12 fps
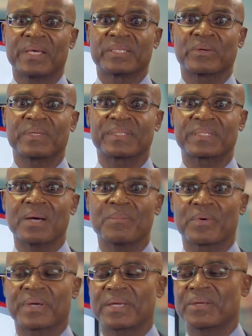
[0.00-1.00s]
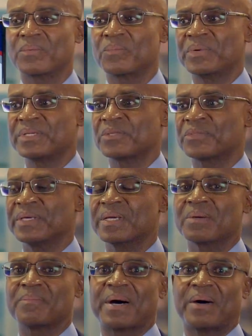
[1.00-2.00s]
So in summary, when you
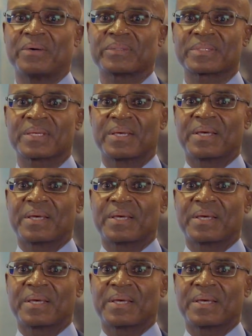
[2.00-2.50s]
think about